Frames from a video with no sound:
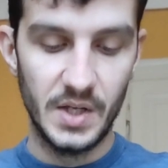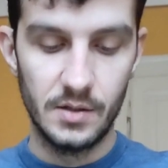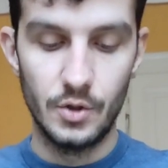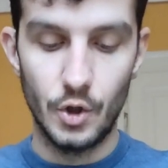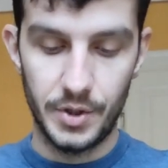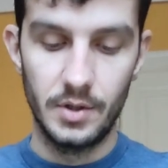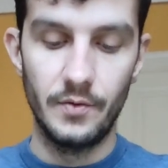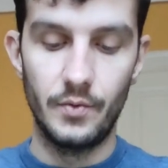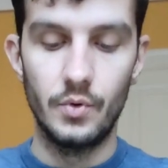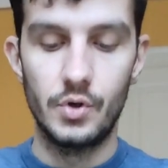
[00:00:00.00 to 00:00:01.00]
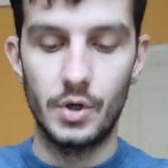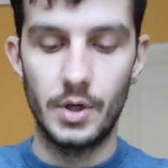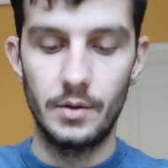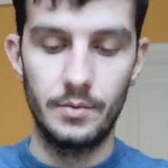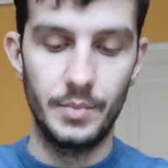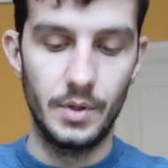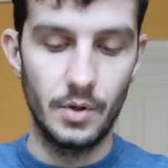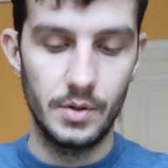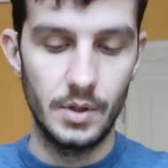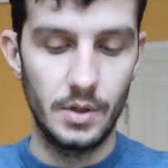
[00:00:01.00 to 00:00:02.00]
is not the future,
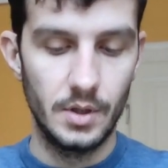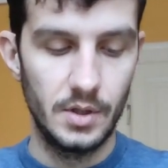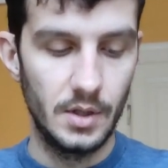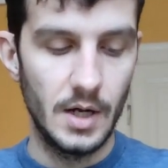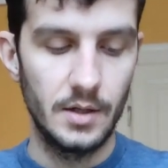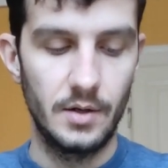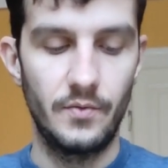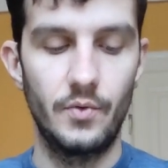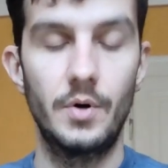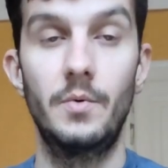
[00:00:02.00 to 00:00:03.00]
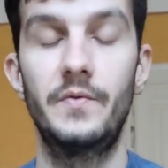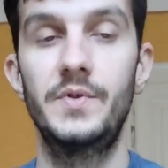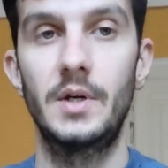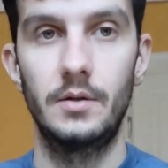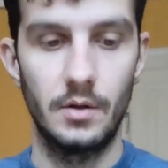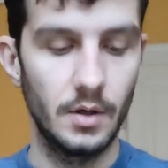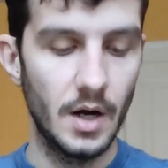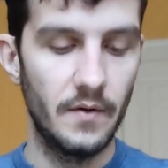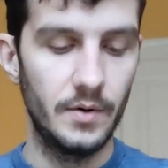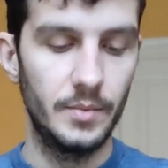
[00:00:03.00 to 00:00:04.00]
because it is another form of central
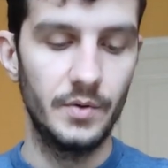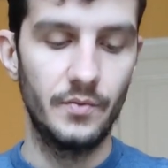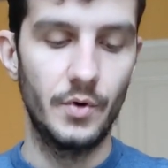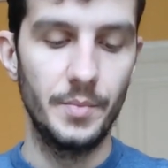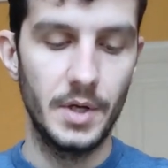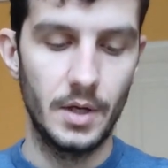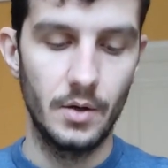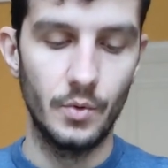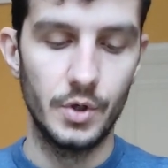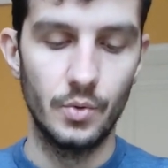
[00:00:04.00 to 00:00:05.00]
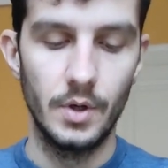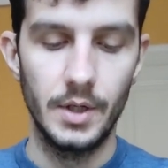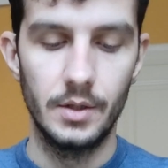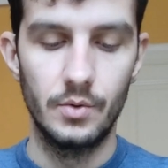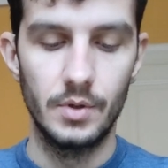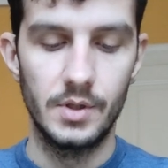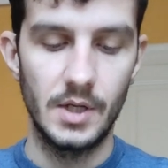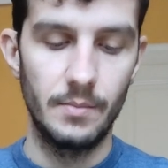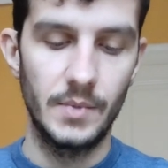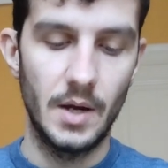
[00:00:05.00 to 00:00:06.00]
government for me, which will lead to the
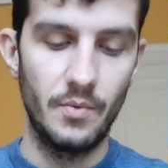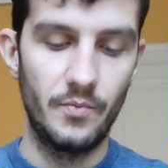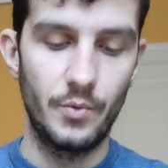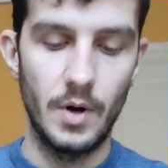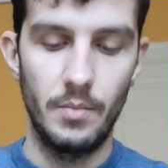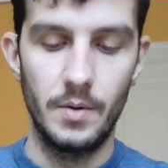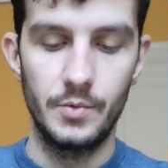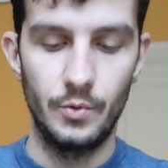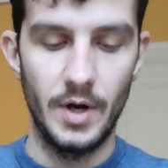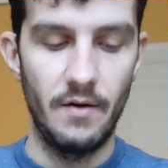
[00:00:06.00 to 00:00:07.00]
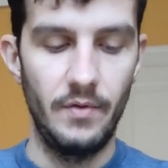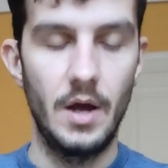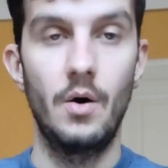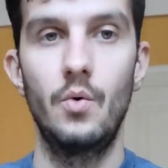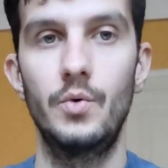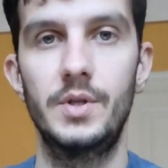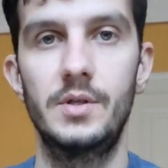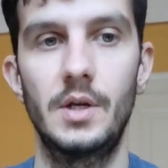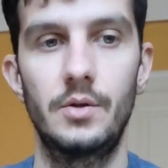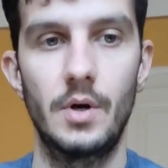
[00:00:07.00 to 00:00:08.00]
same type of problems we have now with
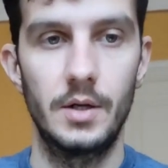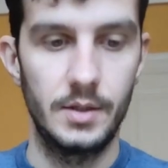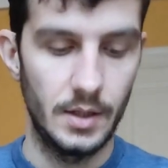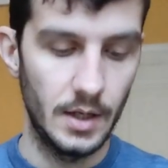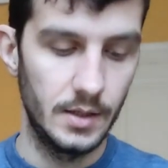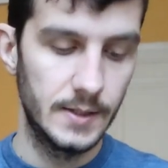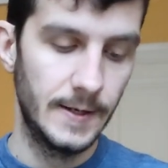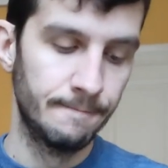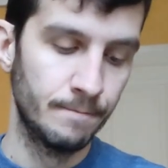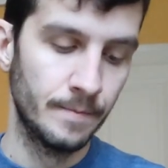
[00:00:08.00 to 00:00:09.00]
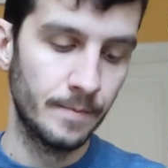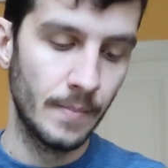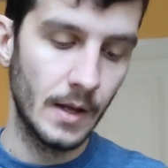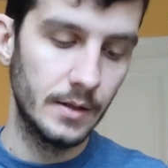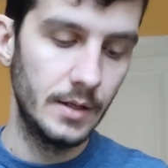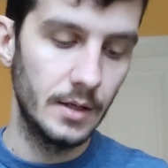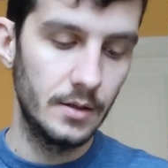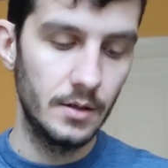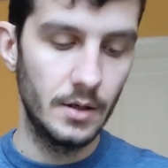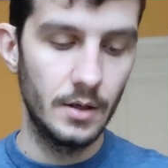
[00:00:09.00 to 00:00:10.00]
central states.
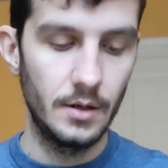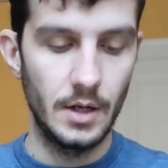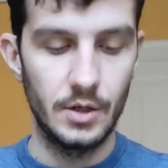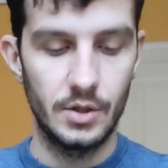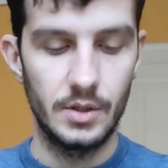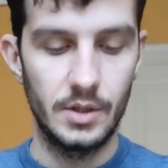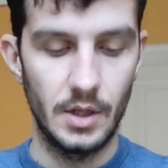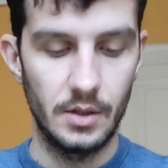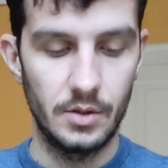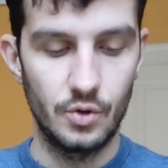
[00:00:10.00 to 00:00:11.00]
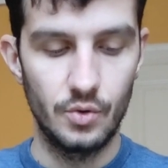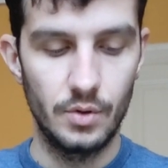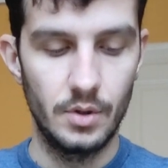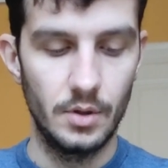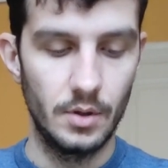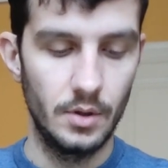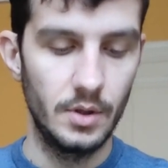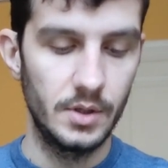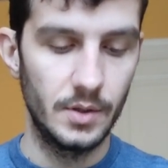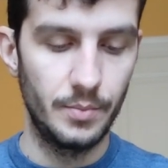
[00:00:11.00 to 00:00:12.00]
That the nation states should
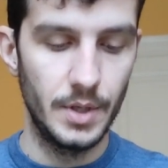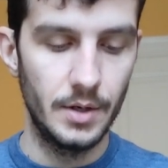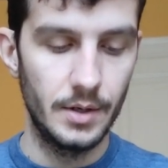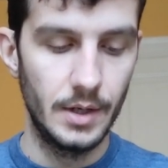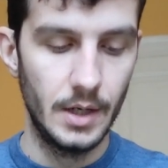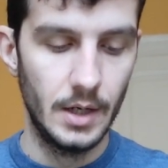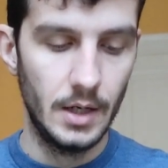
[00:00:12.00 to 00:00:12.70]
disappear,